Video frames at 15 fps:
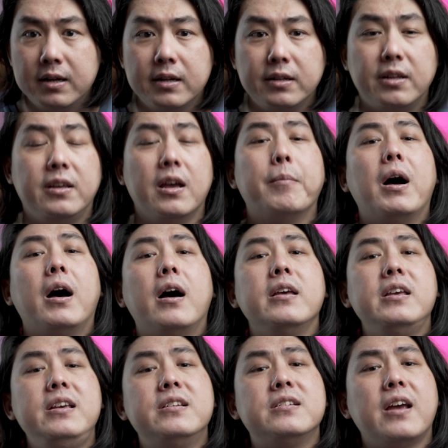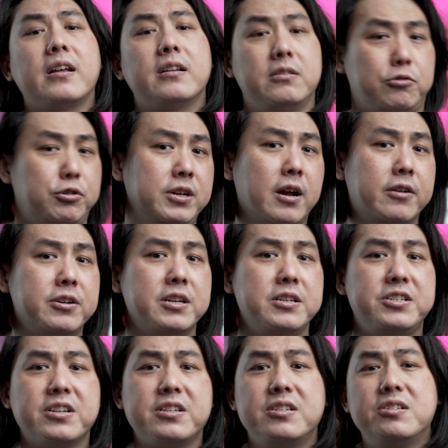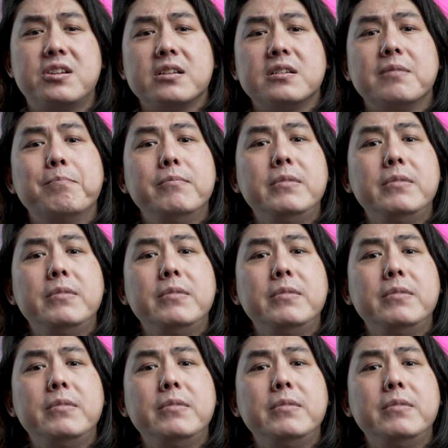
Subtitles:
The Yamaha EZ300 just doesn't